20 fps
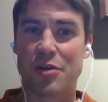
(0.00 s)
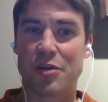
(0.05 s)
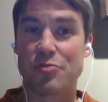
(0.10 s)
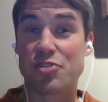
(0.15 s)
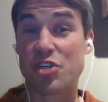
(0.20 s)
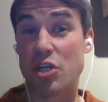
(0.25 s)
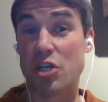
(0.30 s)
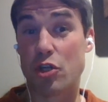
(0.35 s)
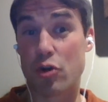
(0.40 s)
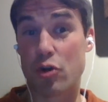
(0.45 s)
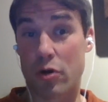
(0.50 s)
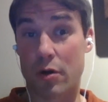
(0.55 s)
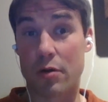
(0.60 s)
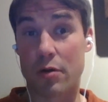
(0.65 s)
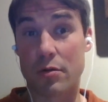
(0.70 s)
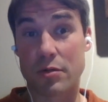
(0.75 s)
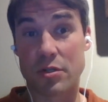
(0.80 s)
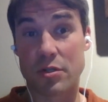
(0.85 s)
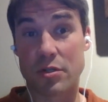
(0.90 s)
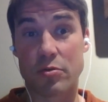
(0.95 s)

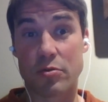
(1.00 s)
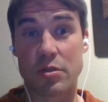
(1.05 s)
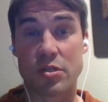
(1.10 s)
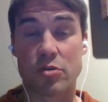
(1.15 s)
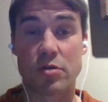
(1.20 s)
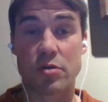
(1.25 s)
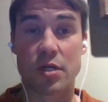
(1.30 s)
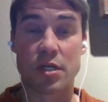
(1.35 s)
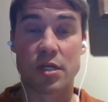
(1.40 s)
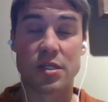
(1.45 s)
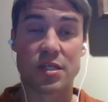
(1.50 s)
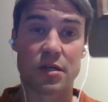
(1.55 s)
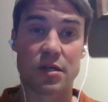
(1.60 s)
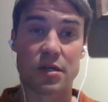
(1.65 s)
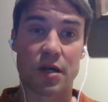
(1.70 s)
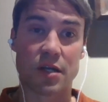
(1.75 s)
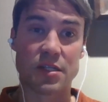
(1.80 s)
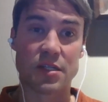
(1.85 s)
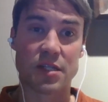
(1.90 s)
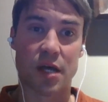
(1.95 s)
Cedar to a certain
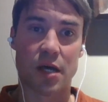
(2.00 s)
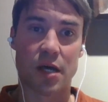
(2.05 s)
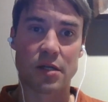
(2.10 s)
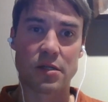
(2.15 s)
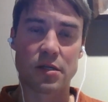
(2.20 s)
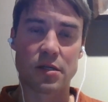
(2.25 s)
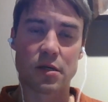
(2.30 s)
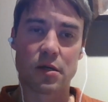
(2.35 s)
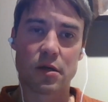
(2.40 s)
extent